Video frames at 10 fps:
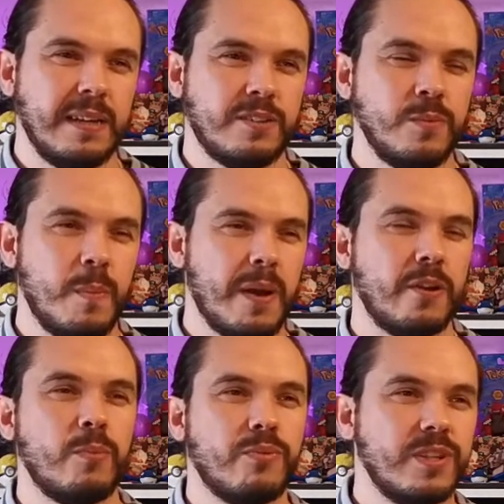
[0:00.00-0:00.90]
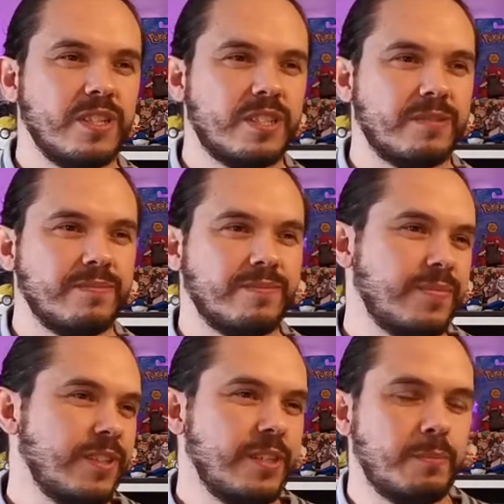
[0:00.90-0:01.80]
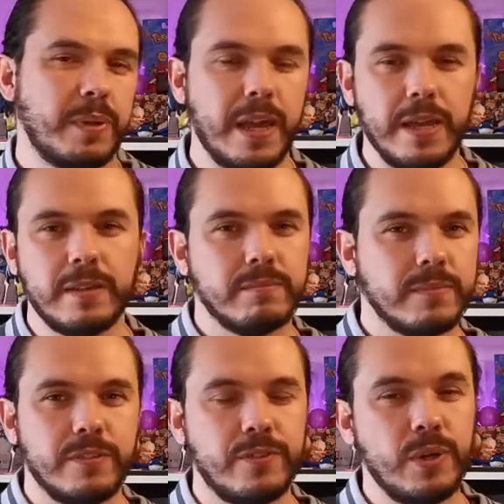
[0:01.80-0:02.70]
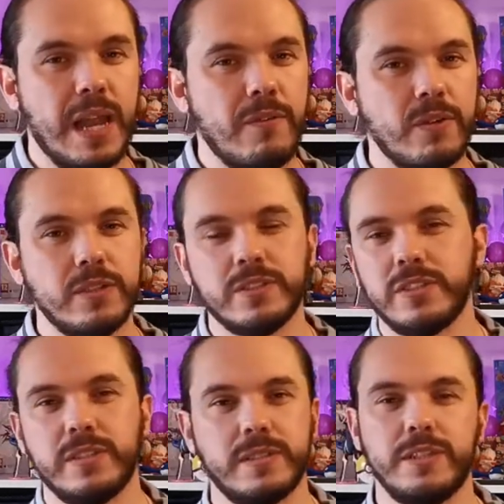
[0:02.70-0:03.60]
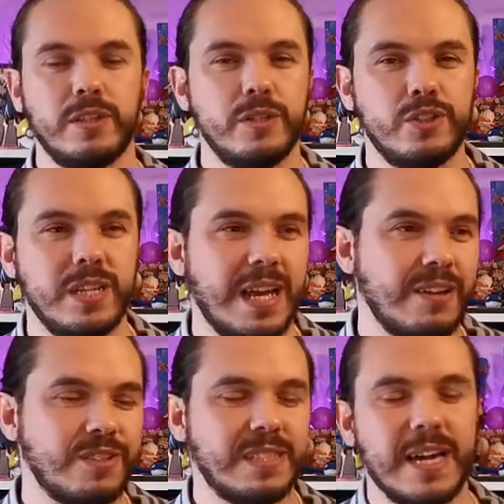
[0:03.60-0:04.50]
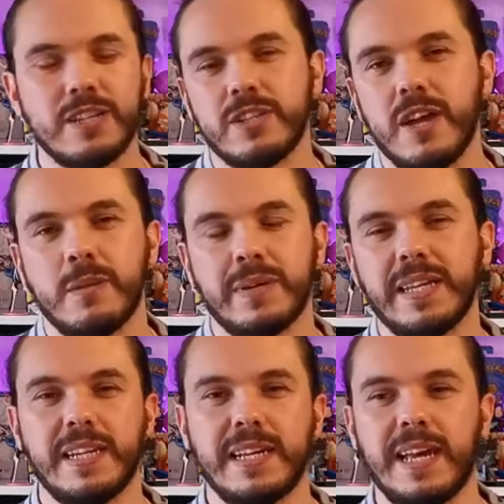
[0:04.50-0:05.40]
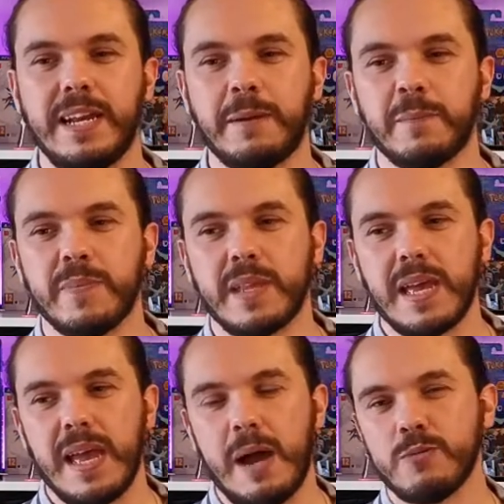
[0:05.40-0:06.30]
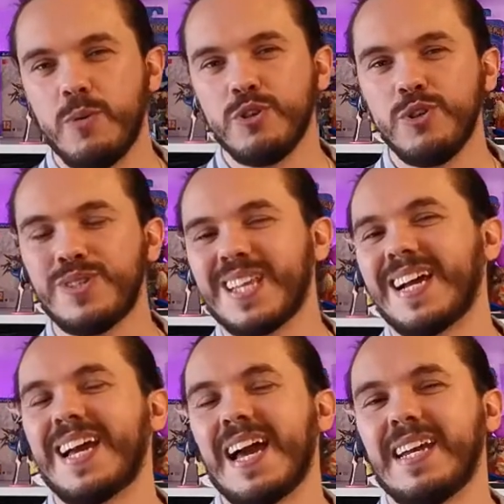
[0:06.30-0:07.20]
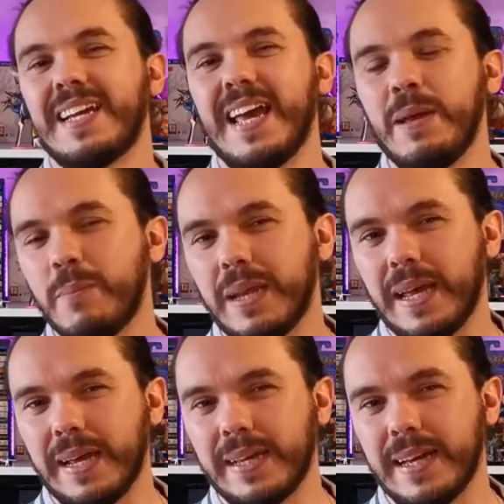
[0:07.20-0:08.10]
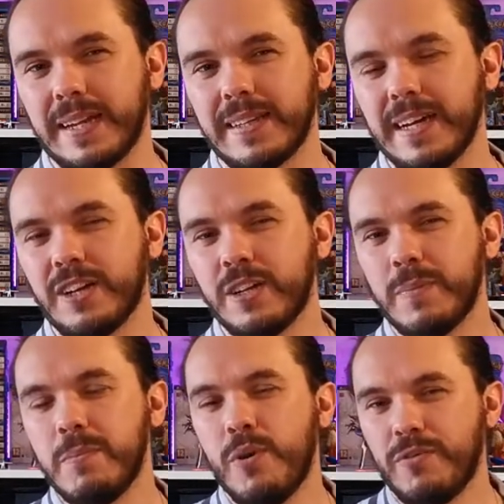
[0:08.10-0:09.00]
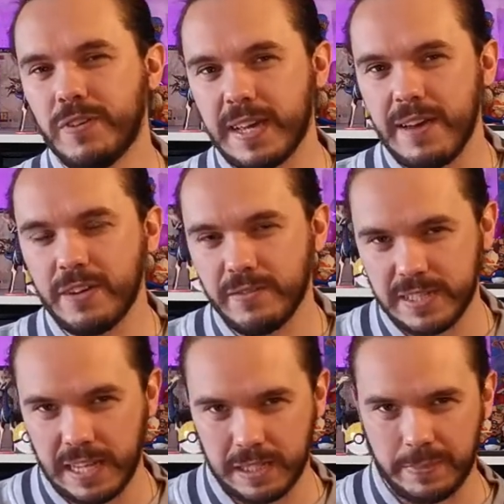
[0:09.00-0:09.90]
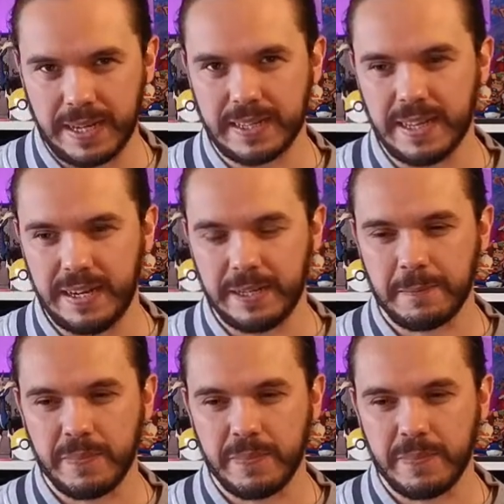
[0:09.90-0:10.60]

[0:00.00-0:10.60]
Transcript: Super Mario Brothers, you'd play a few levels, you'd lose your lives, you'd die, you start at the beginning again. I was more used to that kind of gameplay, and I think I could have been more forgiving of Zelda back then.